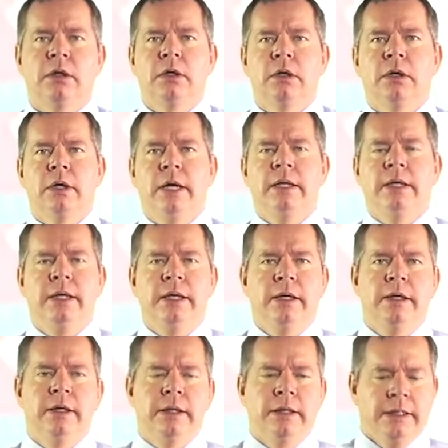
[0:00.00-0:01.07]
And
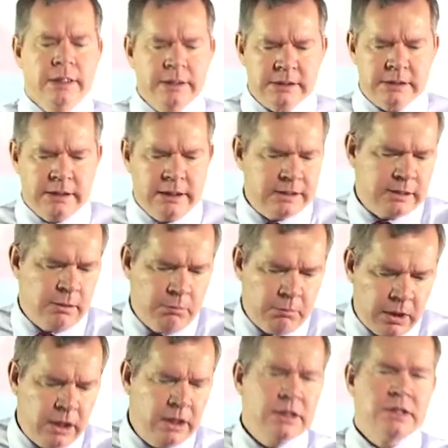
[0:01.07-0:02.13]
yes, there's a
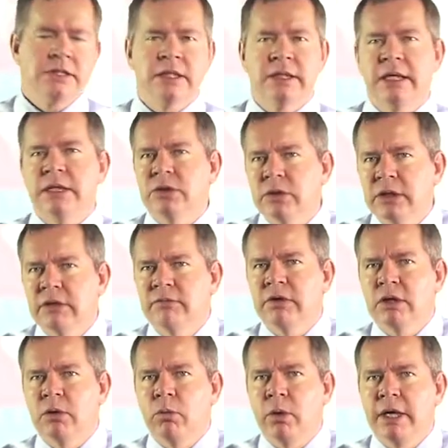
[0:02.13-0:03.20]
margin that you're giving
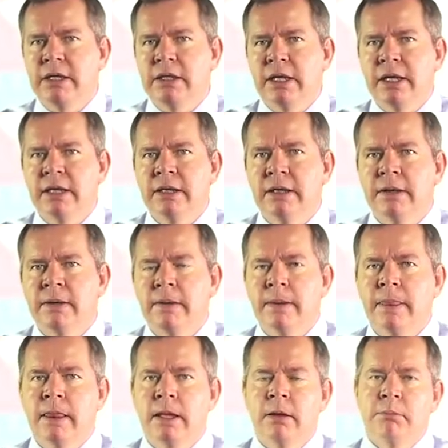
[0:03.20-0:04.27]
away there.
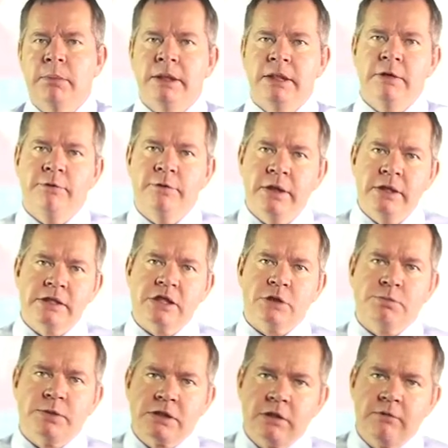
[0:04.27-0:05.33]
But if there's a
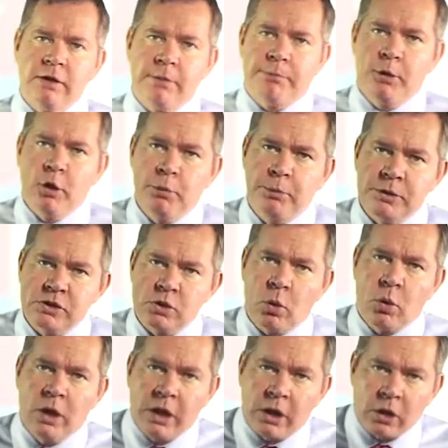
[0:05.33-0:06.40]
specific purpose
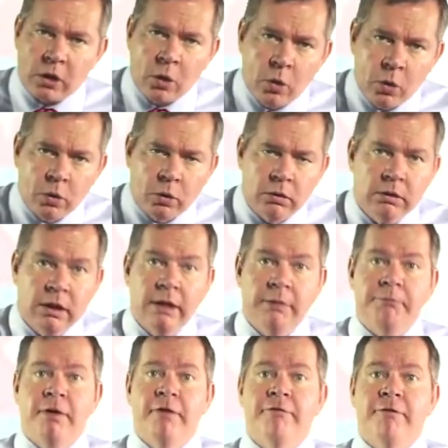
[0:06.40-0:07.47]
or a role,
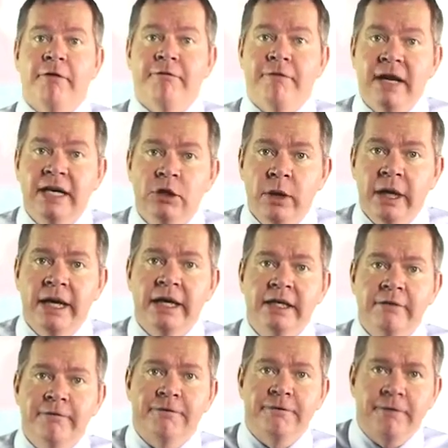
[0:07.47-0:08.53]
a
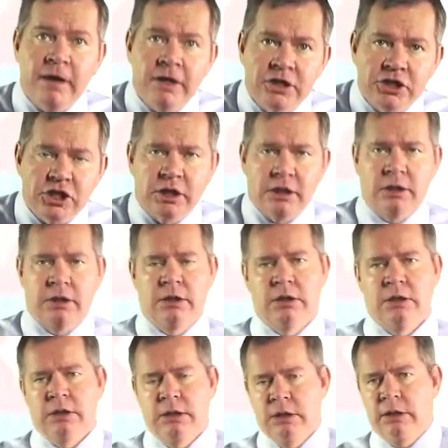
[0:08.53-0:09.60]
value-adding function
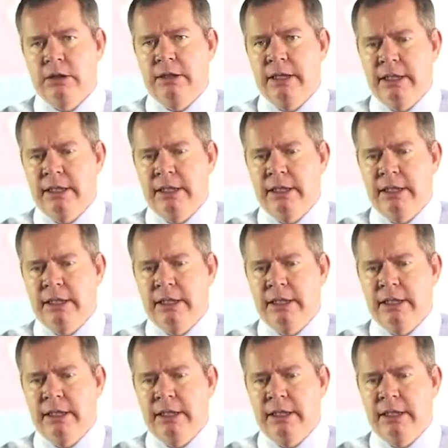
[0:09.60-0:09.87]
that